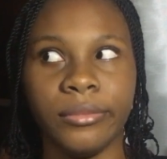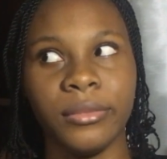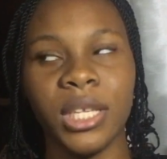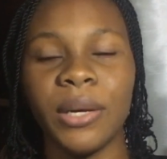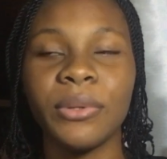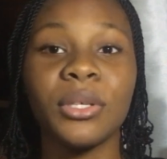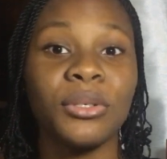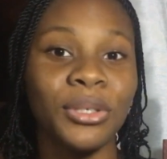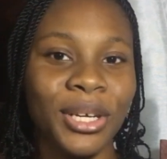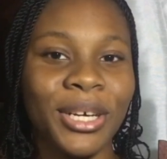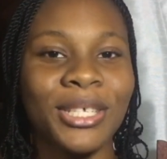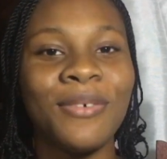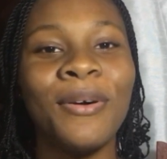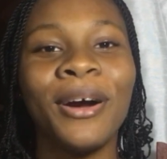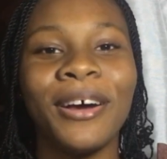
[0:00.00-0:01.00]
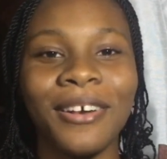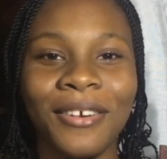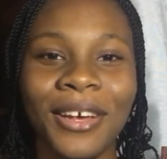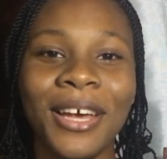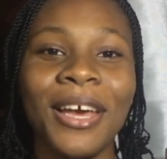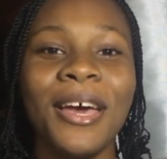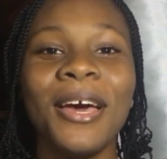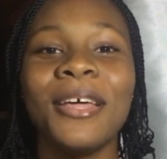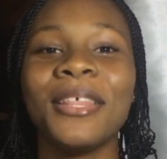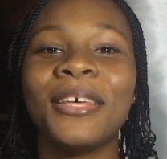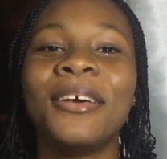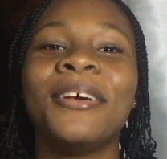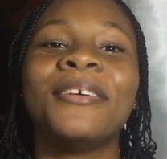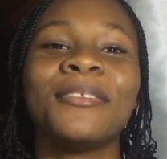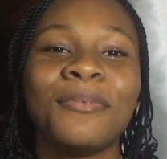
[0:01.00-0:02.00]
That was the trickiest part,
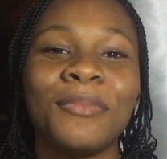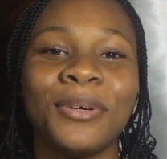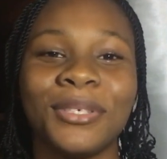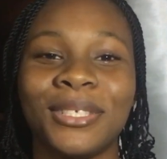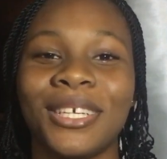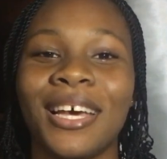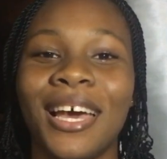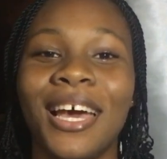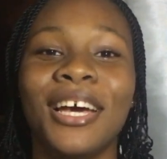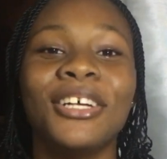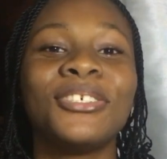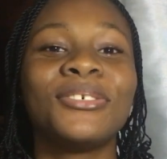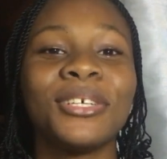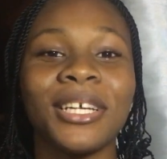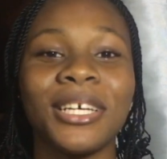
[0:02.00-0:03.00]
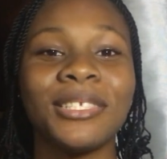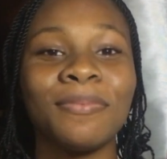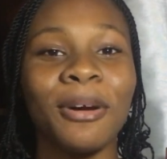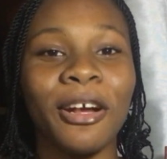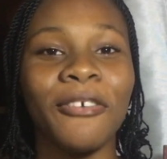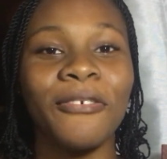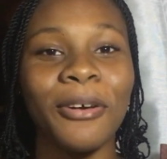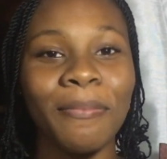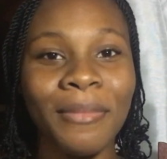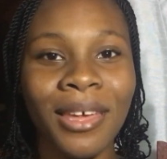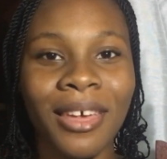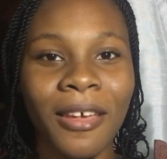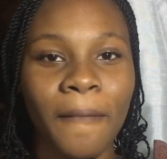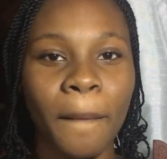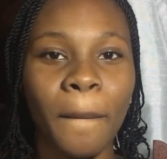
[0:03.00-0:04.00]
the most trickiest part for
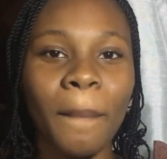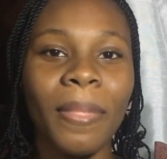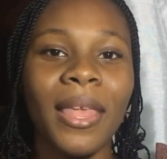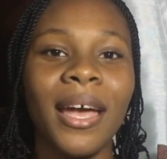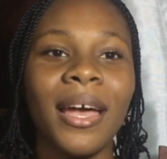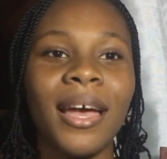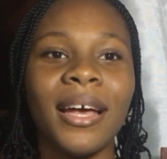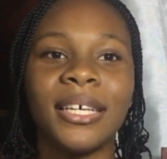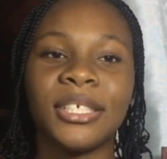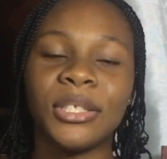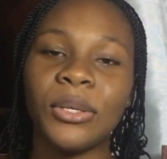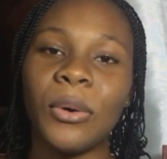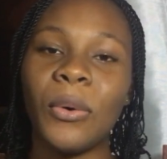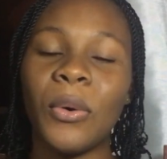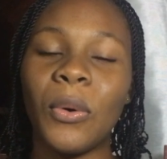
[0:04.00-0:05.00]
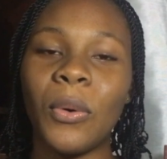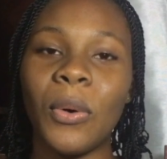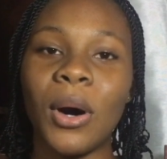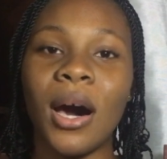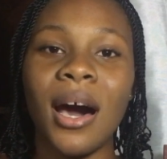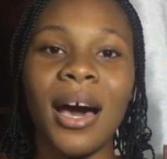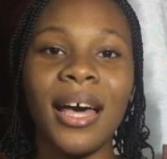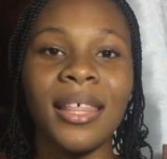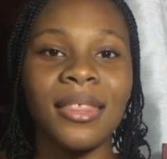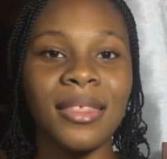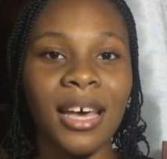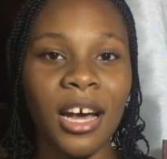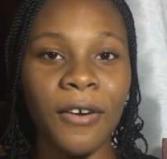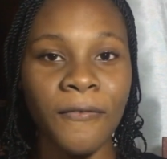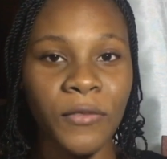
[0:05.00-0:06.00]
me. So
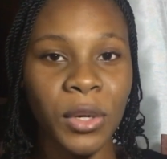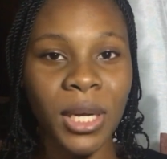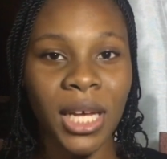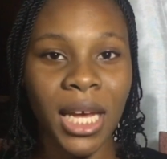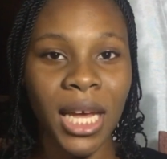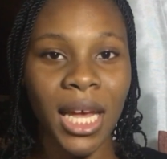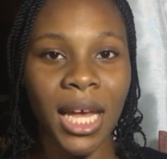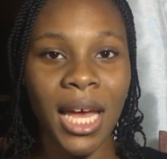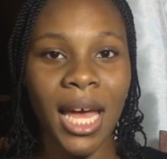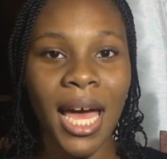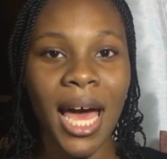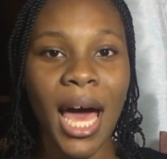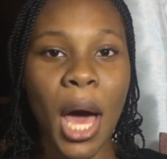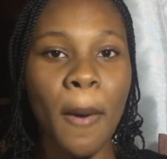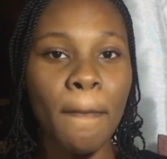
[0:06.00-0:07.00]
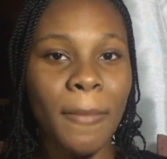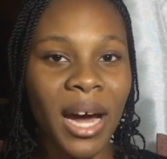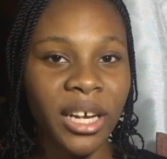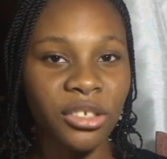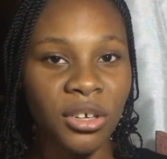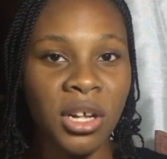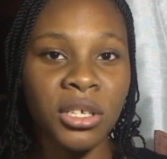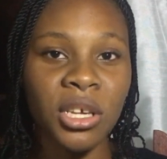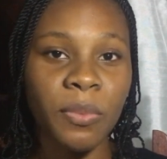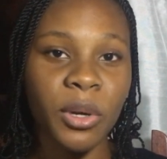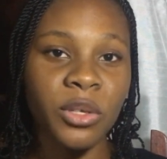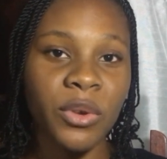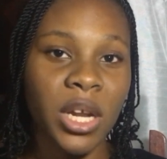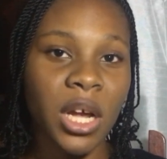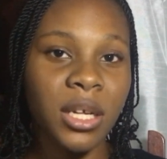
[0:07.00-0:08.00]
thankfully, my transcript
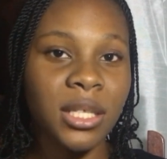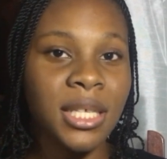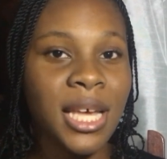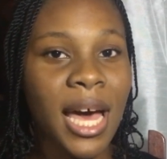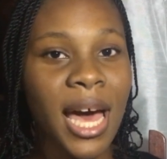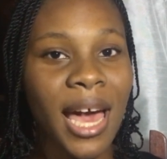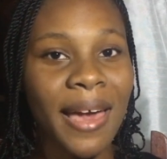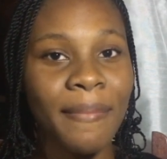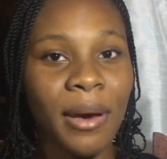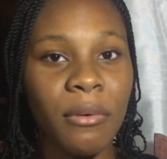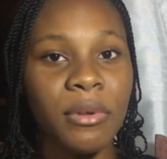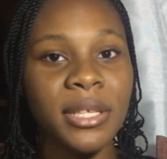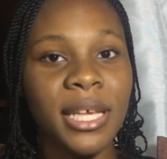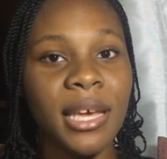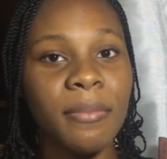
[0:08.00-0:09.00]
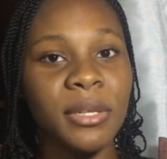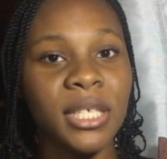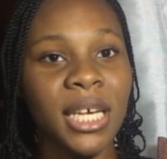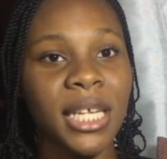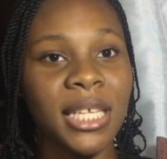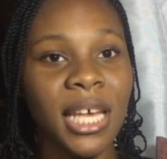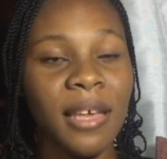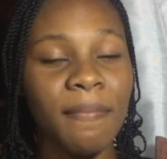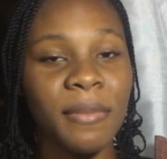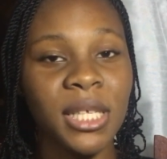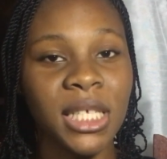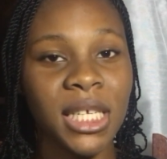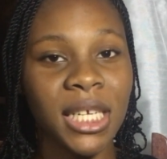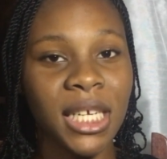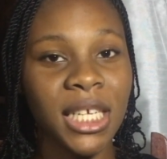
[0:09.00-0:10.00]
was ready on time. I was able to get the
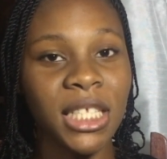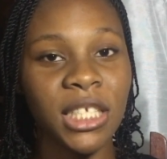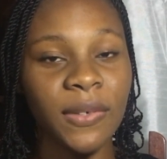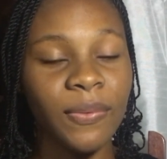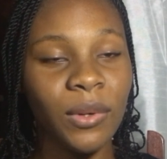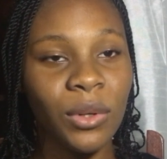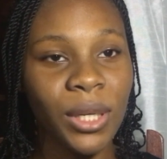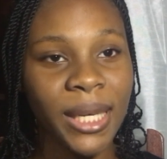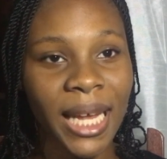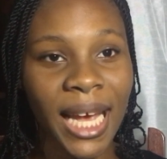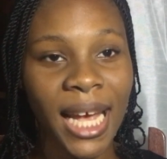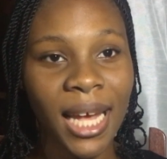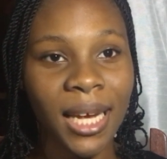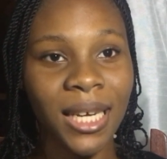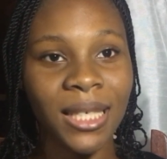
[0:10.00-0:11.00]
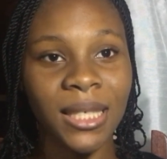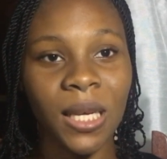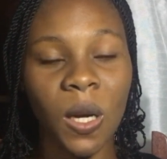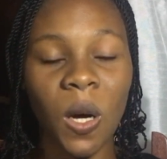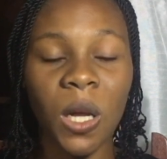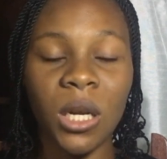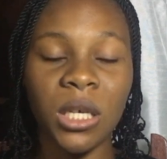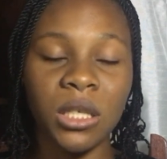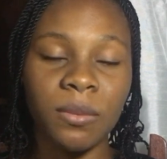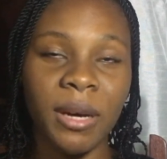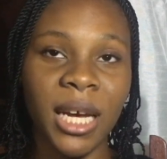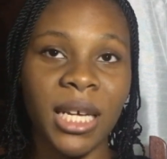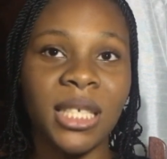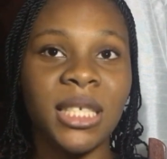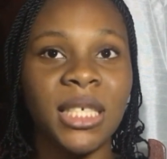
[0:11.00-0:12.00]
embassy interview date, collect
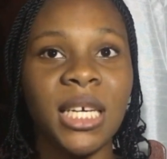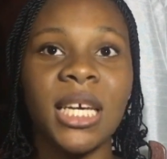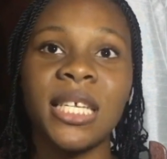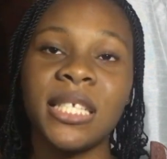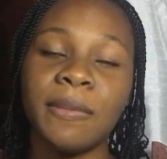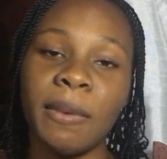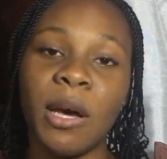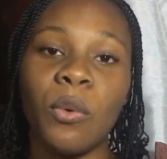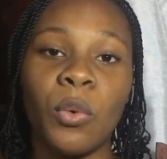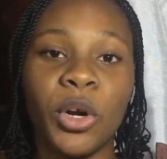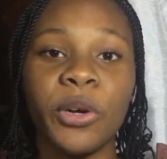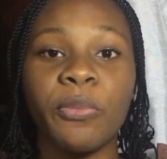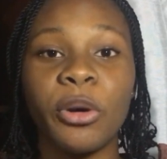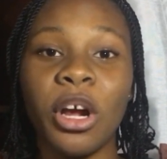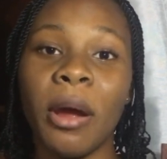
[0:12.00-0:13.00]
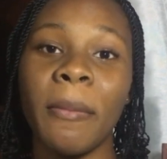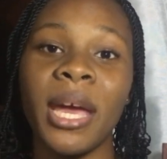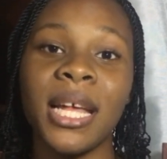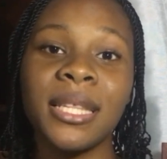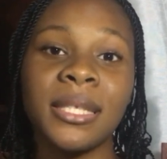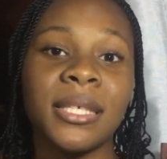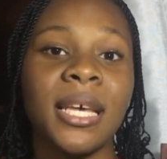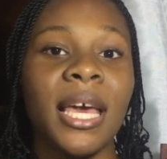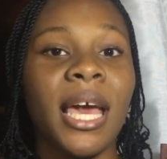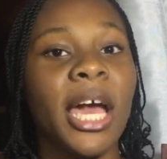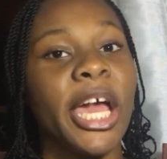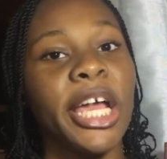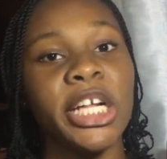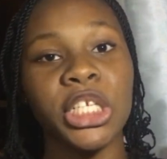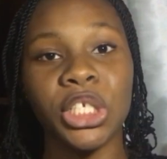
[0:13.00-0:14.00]
my DS, my work permit,
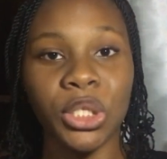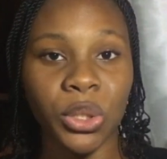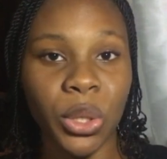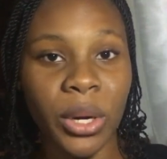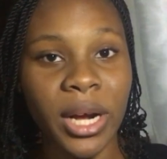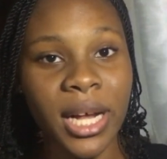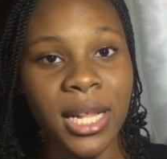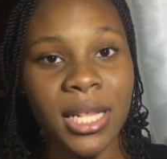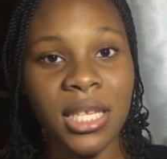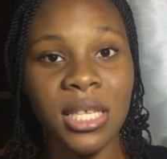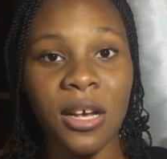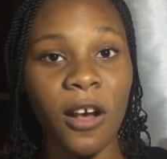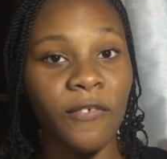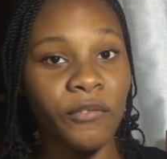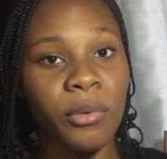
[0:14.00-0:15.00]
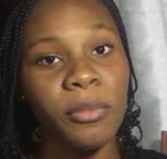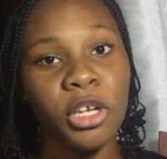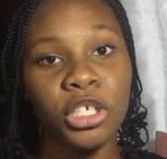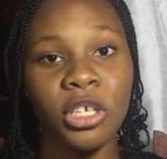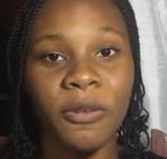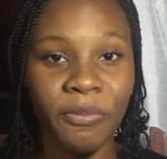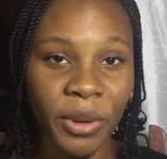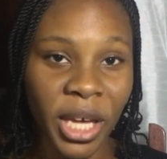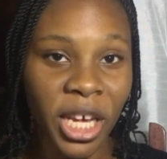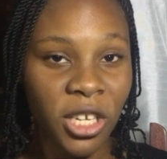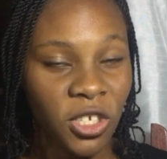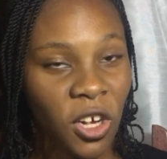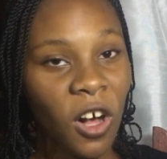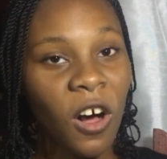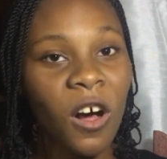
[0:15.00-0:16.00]
insurance, confirmation
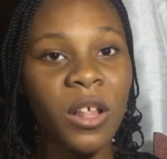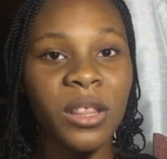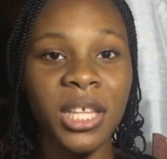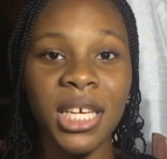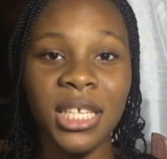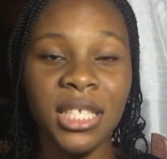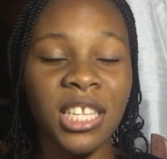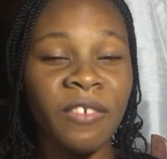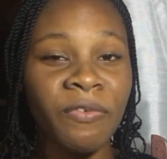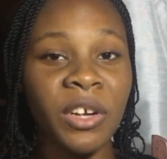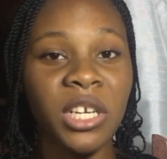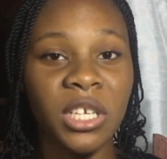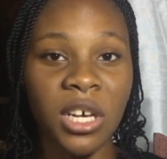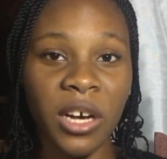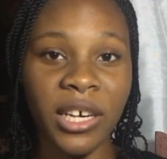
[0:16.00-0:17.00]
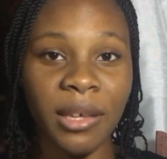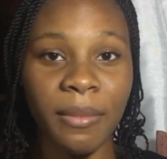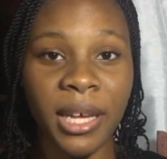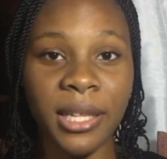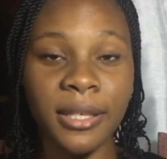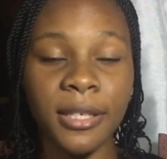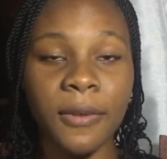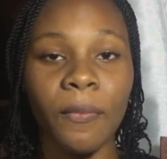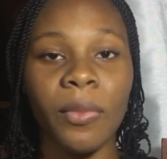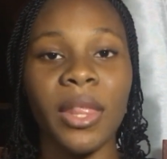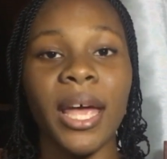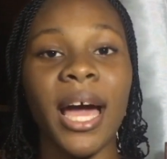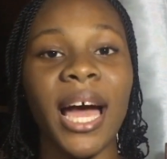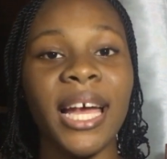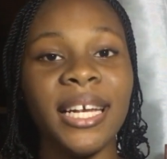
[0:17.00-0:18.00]
page, all these different documents.
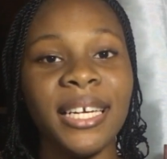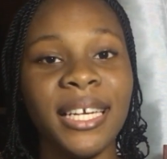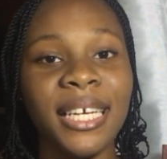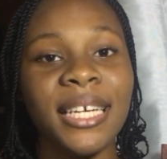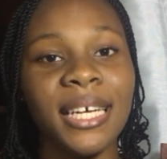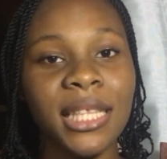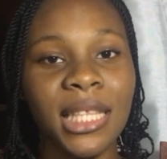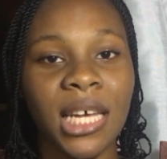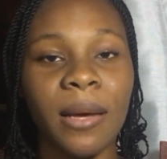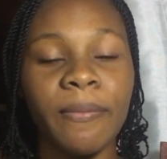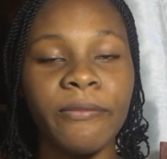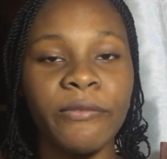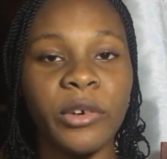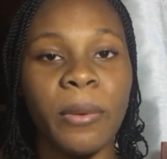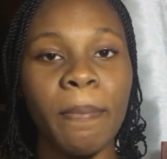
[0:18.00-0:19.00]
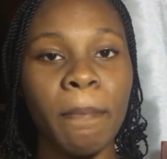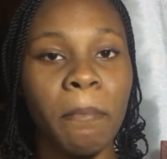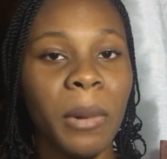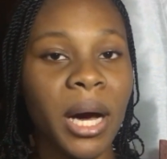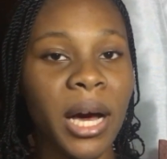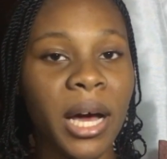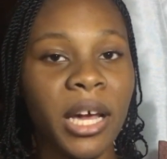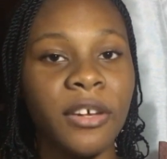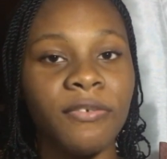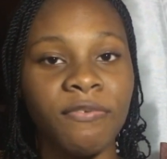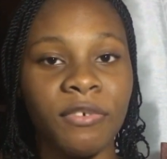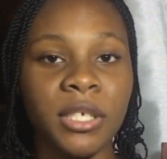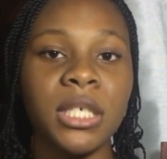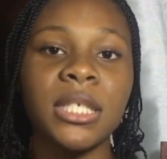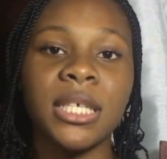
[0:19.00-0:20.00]
I needed them for my
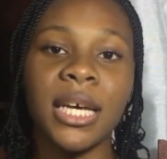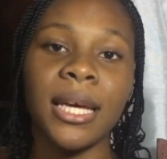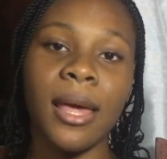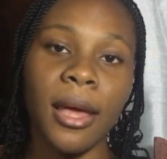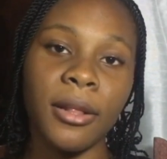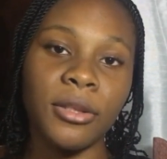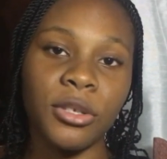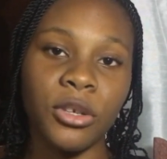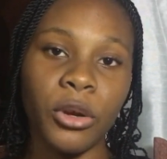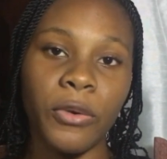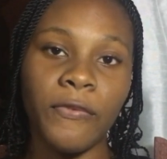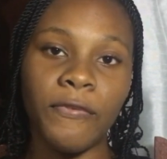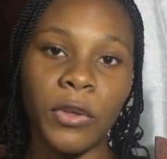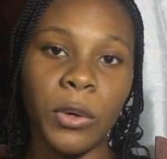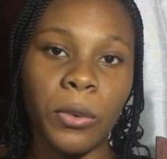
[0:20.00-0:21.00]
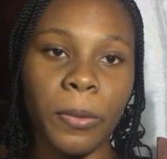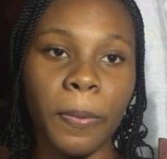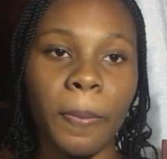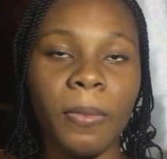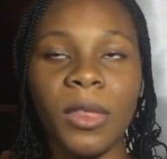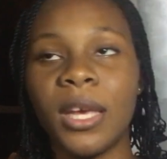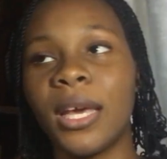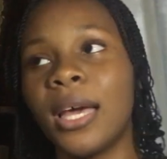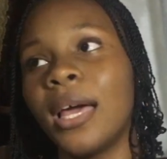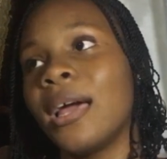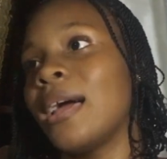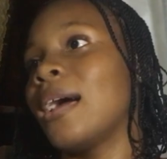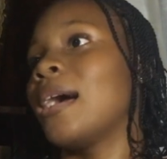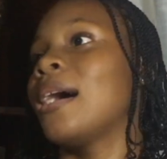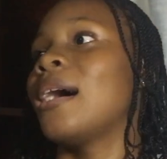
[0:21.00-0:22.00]
visa interview.
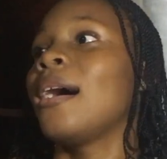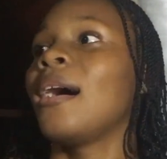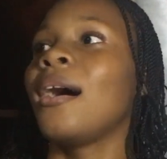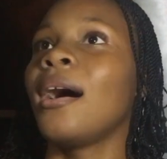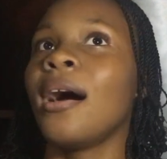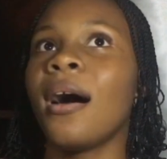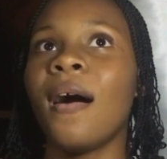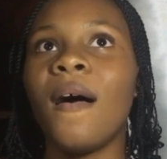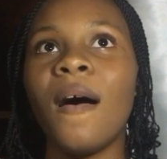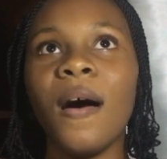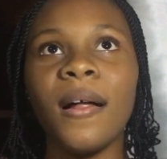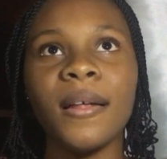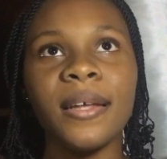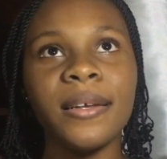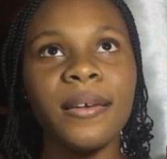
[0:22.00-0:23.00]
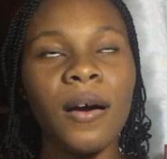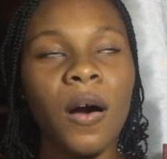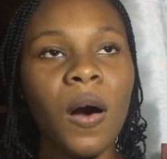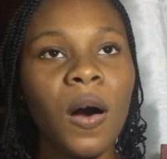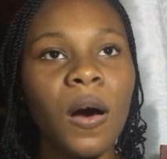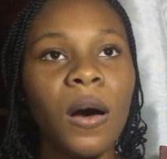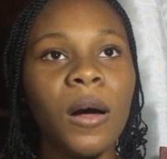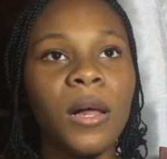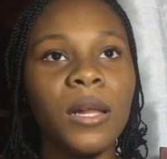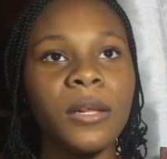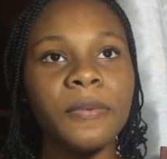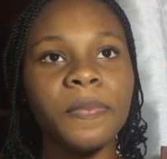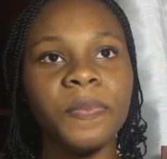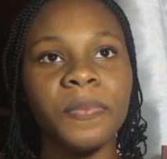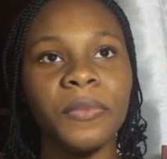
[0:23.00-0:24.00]
All in all,